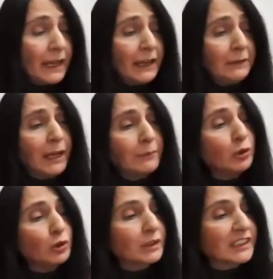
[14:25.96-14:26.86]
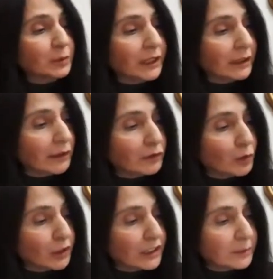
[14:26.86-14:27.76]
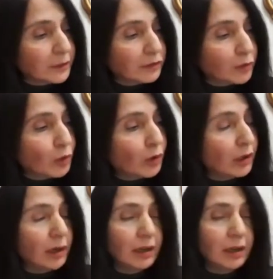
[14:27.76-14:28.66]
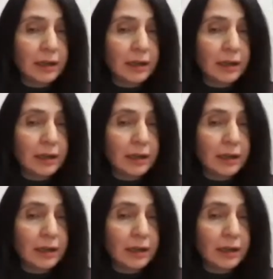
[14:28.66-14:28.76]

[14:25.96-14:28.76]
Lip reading: And my book was written, of course, before